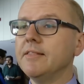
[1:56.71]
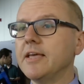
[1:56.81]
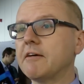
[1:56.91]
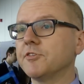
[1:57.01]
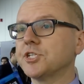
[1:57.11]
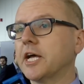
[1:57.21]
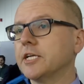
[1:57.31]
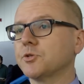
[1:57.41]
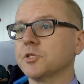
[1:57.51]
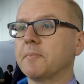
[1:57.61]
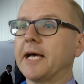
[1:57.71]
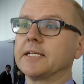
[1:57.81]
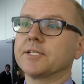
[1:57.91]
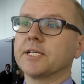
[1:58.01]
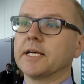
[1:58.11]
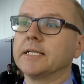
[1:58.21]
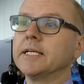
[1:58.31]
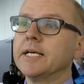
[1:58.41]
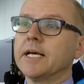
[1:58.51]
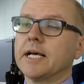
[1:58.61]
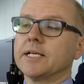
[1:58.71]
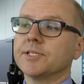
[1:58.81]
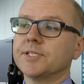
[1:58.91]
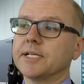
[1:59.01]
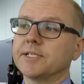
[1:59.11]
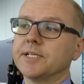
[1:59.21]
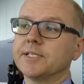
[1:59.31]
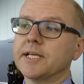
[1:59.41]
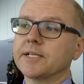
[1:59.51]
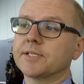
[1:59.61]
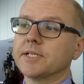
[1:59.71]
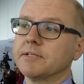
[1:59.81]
The average age was about 66,